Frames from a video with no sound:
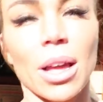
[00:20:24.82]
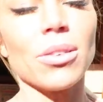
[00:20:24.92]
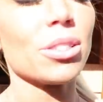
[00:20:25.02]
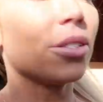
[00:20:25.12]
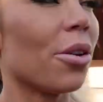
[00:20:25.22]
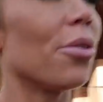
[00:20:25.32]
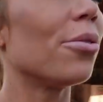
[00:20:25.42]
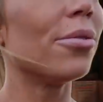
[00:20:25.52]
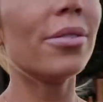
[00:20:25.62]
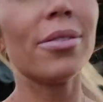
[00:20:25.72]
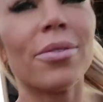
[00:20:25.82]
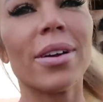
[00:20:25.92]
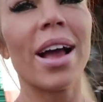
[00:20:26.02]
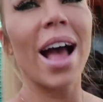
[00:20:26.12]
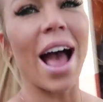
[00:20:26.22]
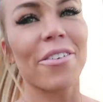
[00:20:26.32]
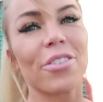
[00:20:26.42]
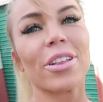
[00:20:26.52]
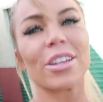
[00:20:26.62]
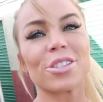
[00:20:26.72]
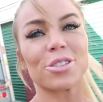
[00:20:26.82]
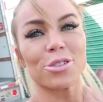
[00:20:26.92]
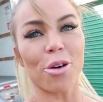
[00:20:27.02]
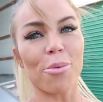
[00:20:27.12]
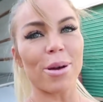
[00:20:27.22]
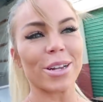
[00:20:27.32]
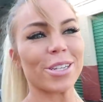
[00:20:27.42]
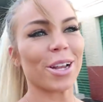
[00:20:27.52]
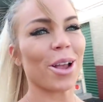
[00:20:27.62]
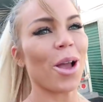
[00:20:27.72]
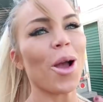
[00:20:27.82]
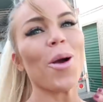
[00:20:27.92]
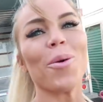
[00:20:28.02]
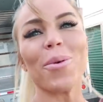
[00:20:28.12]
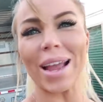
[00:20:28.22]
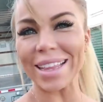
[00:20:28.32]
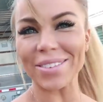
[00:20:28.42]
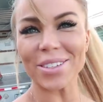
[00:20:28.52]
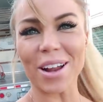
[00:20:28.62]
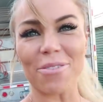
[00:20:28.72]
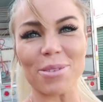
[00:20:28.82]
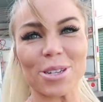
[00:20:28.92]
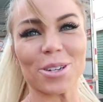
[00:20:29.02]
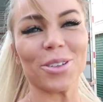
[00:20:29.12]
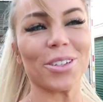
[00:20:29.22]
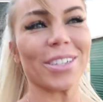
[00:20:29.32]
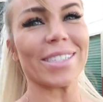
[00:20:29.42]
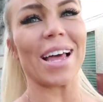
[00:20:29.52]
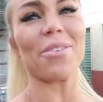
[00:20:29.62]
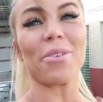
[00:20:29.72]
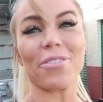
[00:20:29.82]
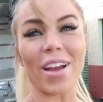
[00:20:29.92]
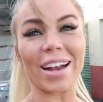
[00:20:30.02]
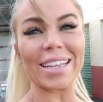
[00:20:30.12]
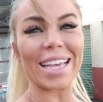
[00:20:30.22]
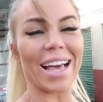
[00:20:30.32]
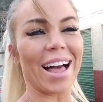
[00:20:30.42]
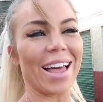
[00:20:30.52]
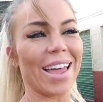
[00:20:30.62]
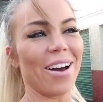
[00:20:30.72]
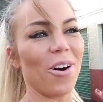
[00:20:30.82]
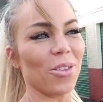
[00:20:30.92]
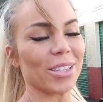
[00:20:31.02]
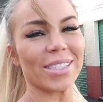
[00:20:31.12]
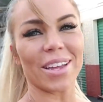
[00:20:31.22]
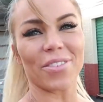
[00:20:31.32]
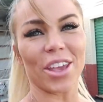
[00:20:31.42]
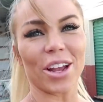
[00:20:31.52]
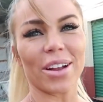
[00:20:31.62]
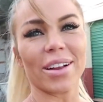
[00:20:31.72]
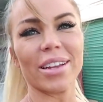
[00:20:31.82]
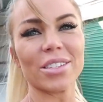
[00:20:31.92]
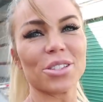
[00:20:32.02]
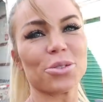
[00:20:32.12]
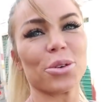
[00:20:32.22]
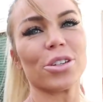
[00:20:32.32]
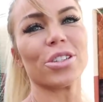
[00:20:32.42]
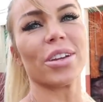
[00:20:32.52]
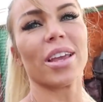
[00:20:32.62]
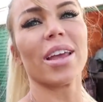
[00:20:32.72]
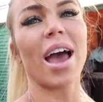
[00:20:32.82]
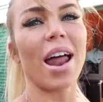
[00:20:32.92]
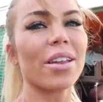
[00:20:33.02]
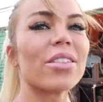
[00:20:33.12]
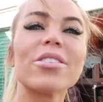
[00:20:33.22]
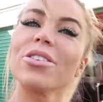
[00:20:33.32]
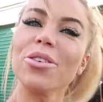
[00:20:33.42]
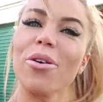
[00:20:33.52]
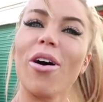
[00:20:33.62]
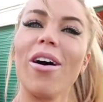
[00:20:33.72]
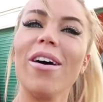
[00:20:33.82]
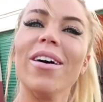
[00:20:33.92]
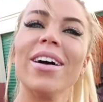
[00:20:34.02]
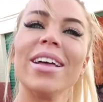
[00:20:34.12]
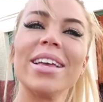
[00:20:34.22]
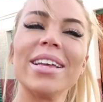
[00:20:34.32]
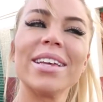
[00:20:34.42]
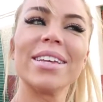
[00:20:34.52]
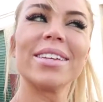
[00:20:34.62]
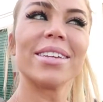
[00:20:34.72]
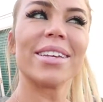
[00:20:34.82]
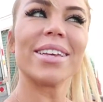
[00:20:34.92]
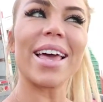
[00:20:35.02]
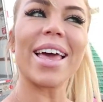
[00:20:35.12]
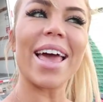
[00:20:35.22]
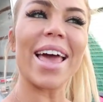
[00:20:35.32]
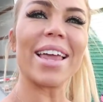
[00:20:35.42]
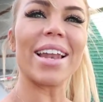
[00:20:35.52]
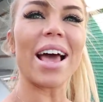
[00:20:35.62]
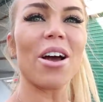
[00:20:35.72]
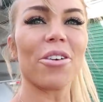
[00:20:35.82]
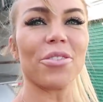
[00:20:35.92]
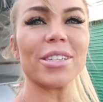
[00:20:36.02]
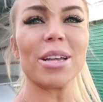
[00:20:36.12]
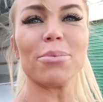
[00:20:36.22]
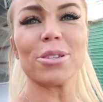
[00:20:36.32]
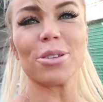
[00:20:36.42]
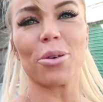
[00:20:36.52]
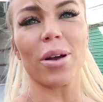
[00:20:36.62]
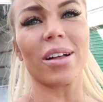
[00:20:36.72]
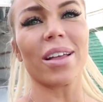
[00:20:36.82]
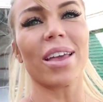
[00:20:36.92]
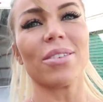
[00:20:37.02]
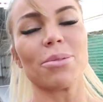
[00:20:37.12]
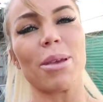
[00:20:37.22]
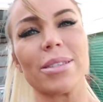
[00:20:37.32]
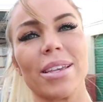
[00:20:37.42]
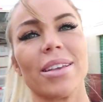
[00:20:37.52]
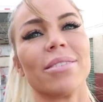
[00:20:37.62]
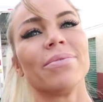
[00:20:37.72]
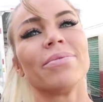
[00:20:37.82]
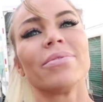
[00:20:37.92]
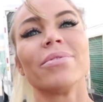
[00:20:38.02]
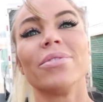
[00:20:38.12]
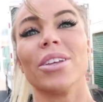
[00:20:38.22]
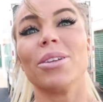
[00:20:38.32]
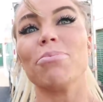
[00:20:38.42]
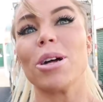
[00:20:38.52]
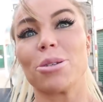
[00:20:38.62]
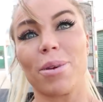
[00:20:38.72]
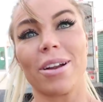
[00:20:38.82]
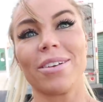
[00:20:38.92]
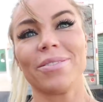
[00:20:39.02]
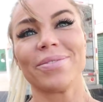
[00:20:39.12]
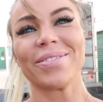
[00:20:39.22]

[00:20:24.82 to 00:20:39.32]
That was so, I feel like so much weight lifted off my shoulders now that we finally got all this stuff here into the storage unit, out of the U-Haul, and our friends helped us so quickly. It was amazing. Feeling much better.